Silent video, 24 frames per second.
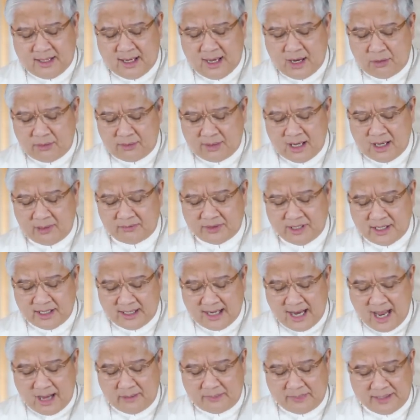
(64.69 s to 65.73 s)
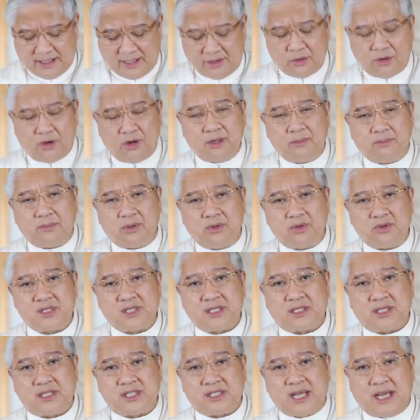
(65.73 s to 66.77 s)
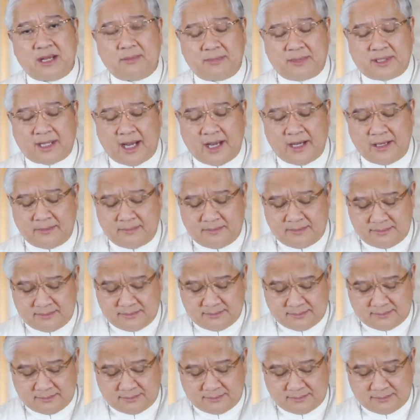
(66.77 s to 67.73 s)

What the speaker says: How come they are happening almost at the same time?